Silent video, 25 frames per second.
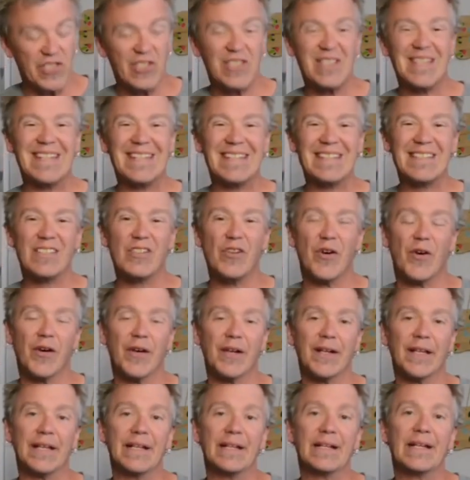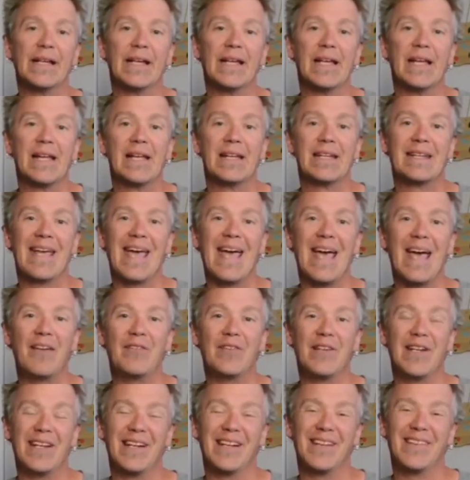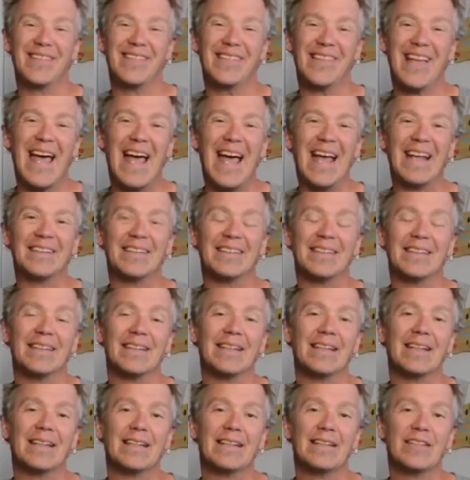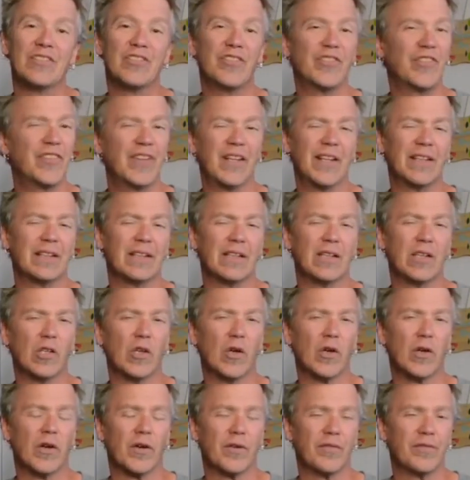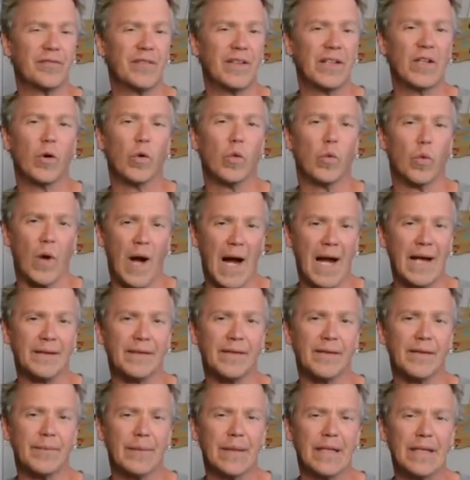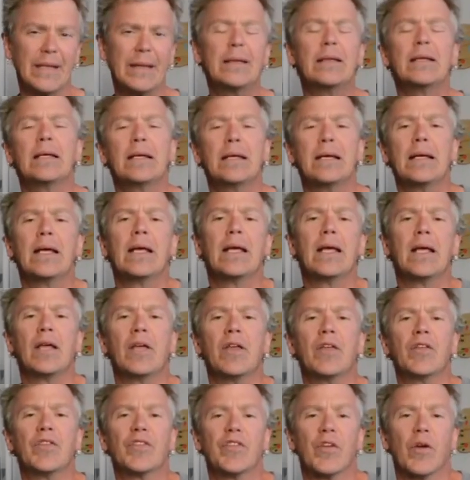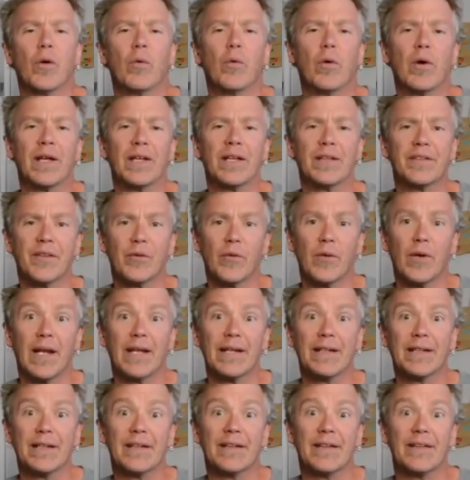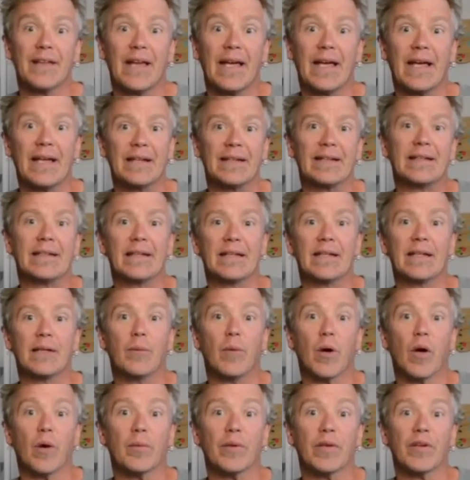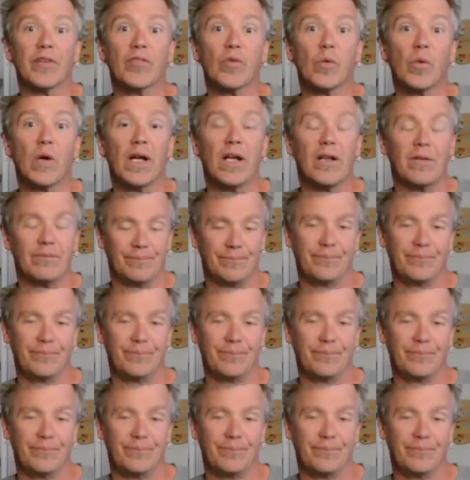tint on it, to have it in a satin just didn't look or feel right to me. So we'll get to what I did to that in a moment as well.